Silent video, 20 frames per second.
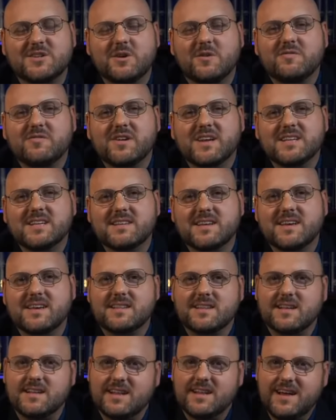Don't forget to hit
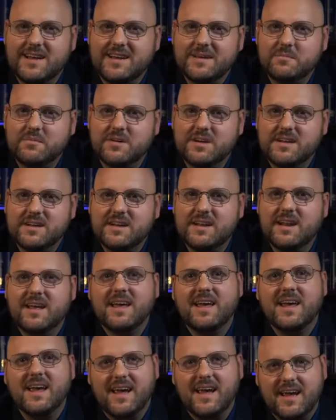the like button
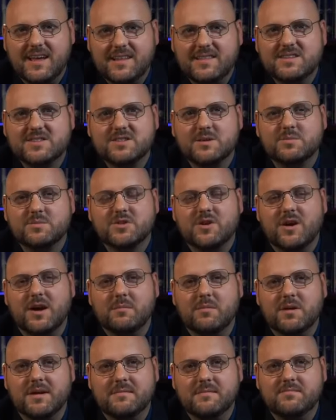and the
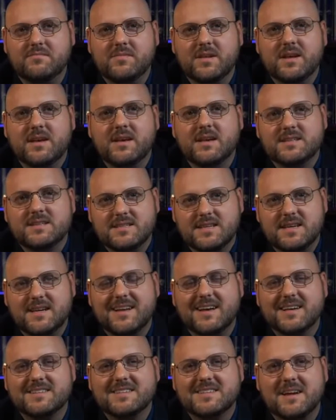subscribe button. See you
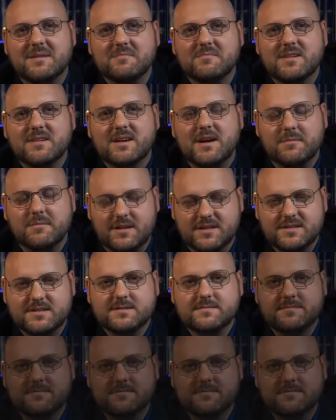next time. God bless.